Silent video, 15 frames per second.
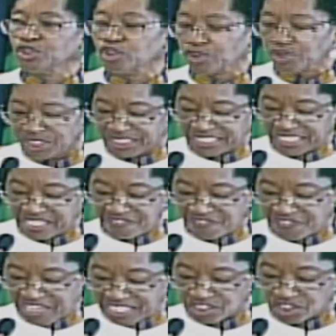to your
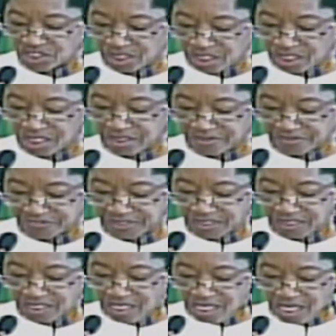steadfast love.
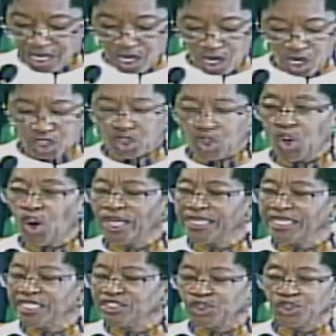
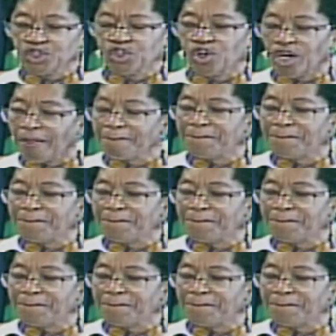According to your